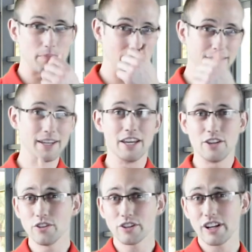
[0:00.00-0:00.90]
but
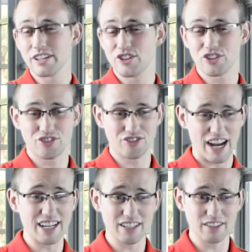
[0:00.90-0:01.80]
you're gonna just
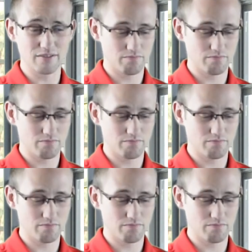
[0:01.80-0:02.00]
set it.